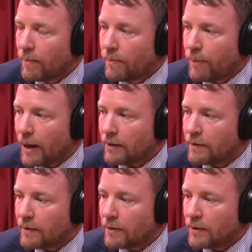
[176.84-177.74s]

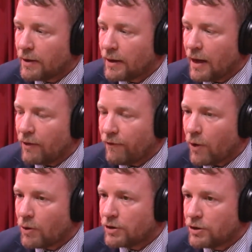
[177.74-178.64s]
But now the
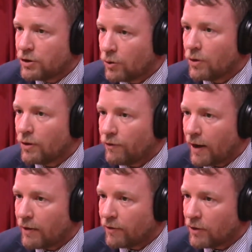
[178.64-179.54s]
focus is all on the
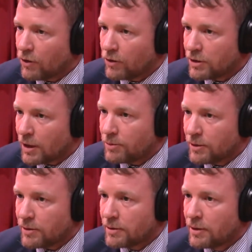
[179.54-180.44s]
flavor and not on the
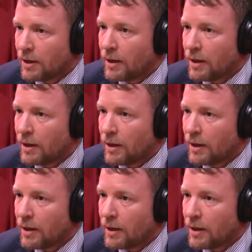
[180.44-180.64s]
substance.